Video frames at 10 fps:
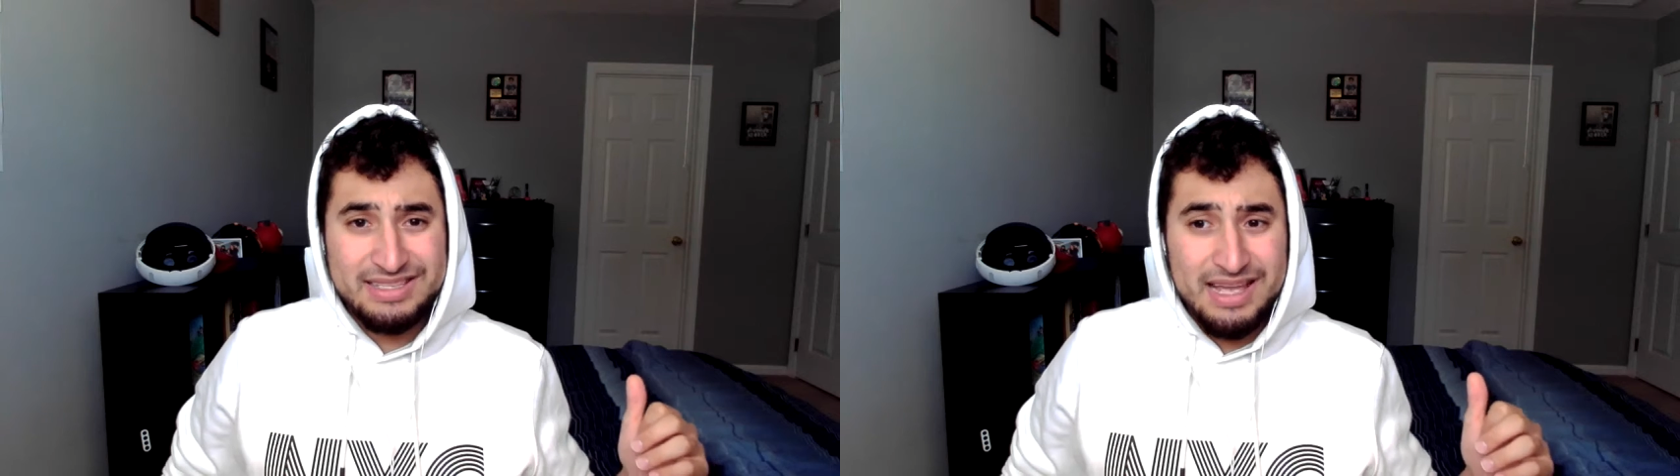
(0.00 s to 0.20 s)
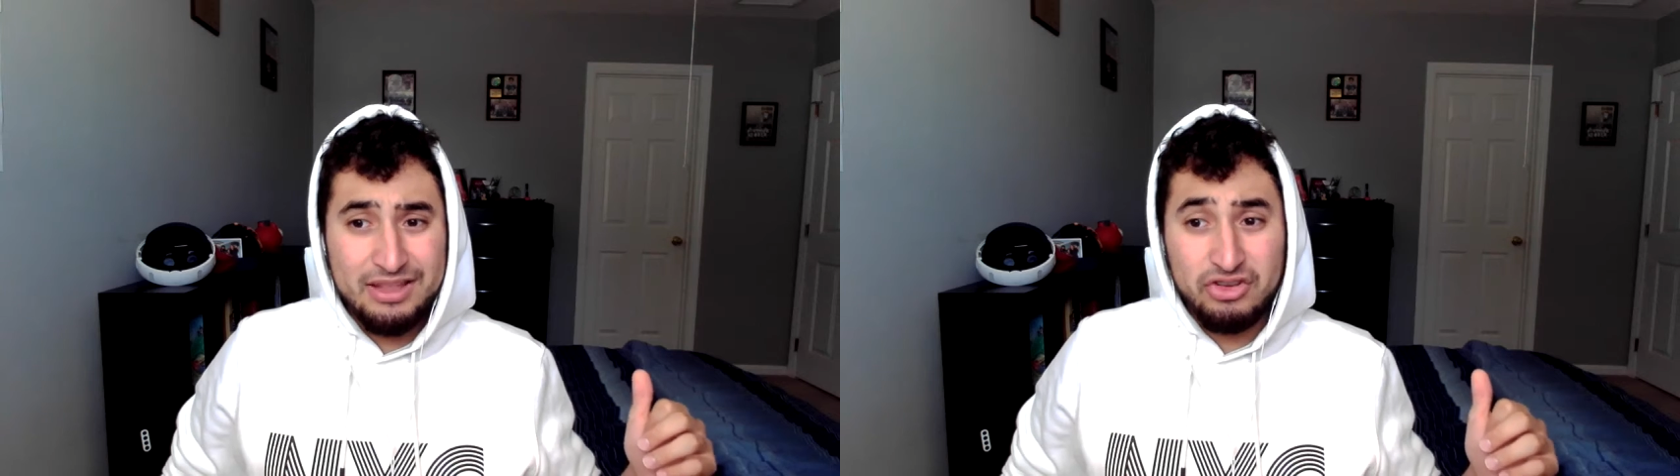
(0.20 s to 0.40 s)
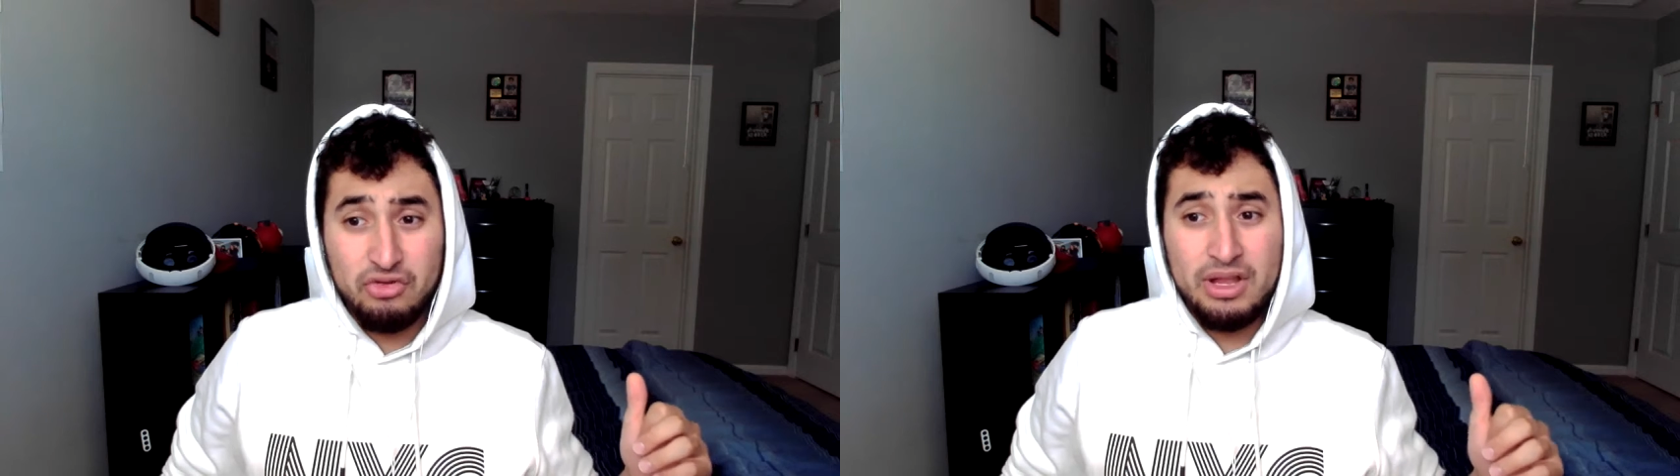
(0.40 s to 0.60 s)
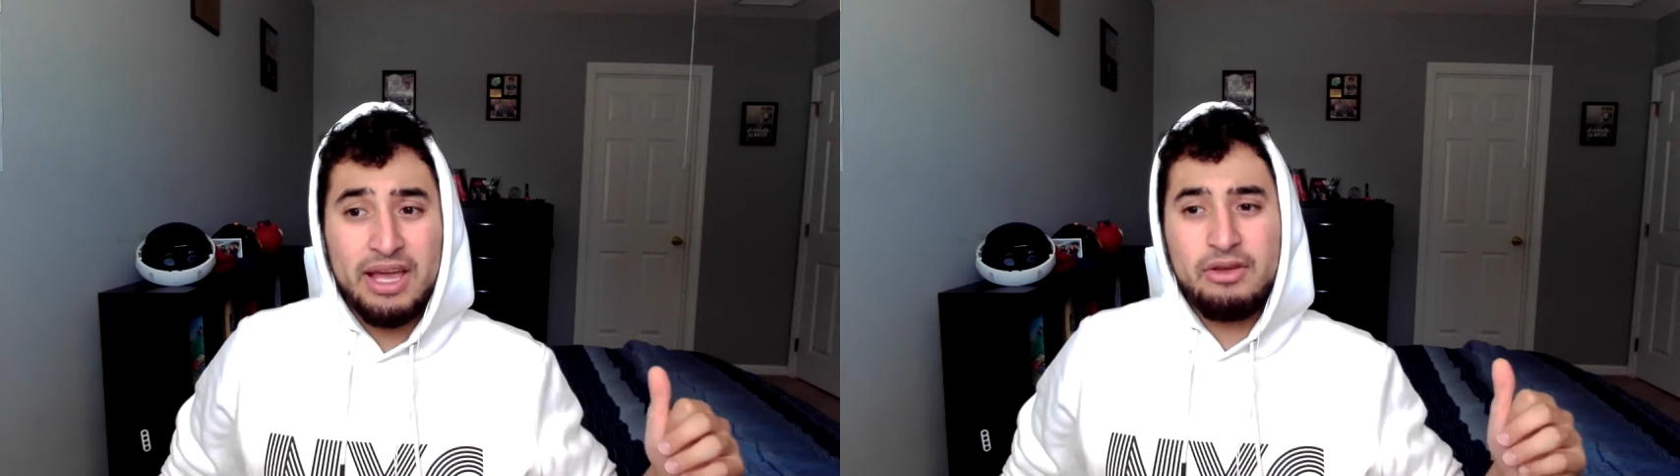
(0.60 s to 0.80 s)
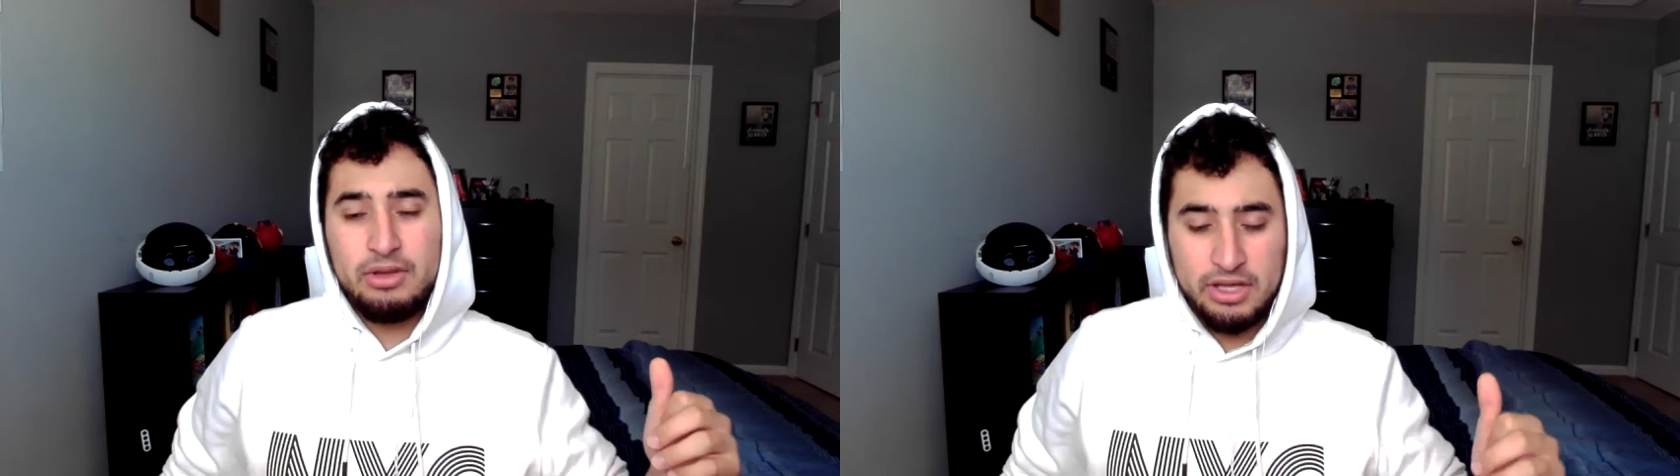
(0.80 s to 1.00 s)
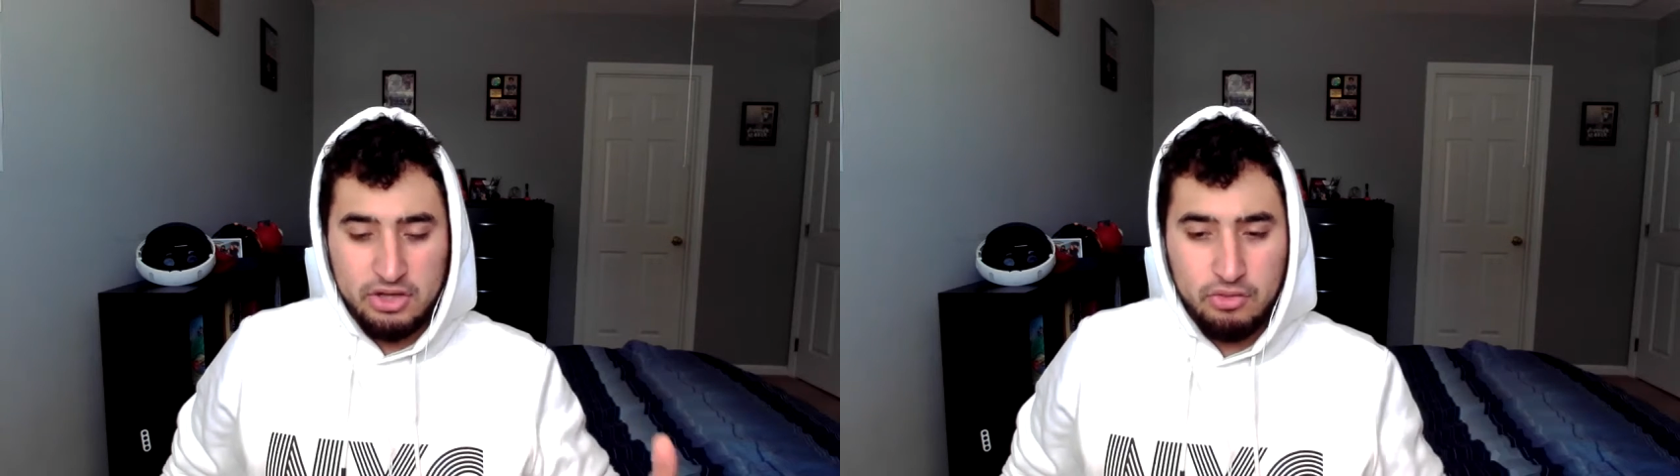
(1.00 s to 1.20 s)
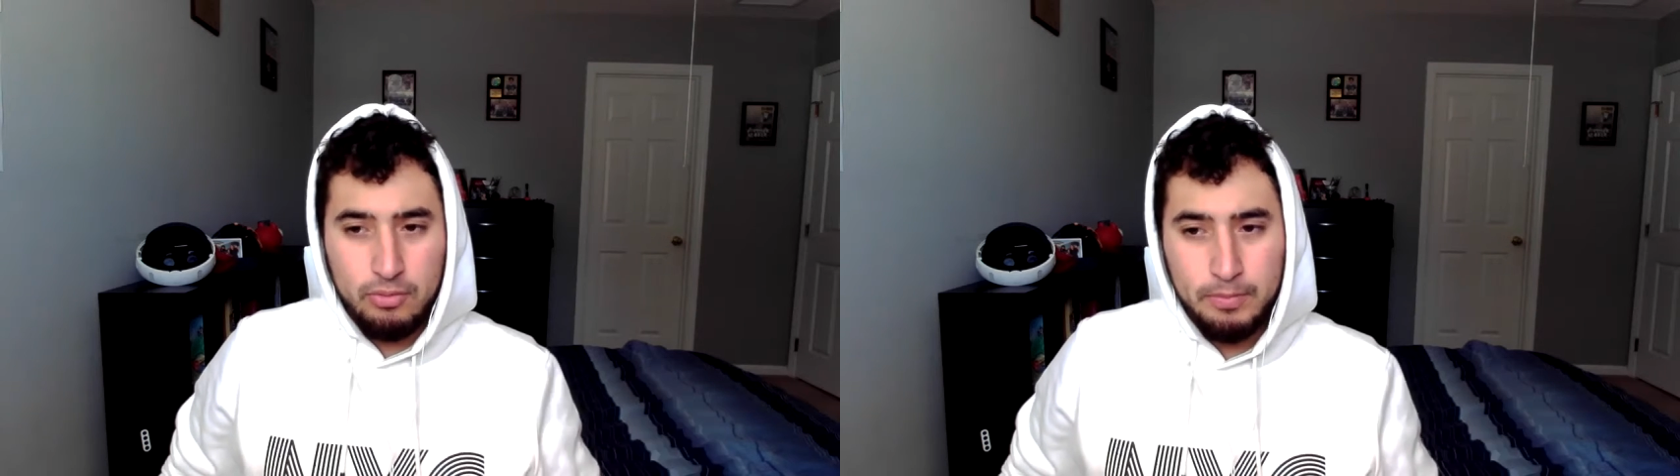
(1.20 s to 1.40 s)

not turn like you.